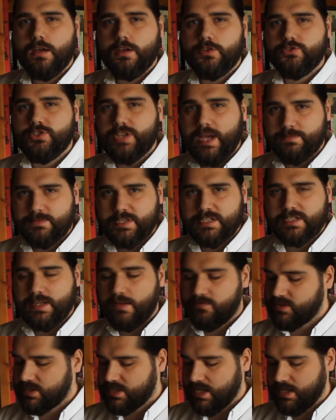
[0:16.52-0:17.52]
Chapter
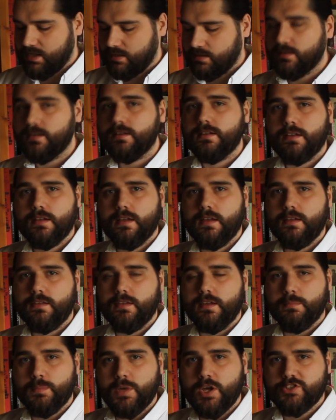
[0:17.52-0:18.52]
17. The
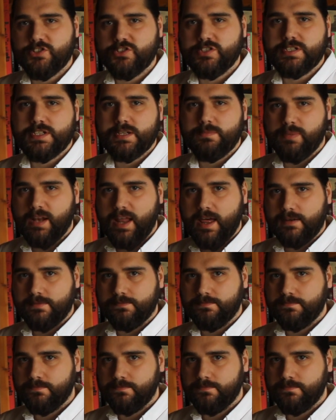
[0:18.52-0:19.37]
Emergency Plan.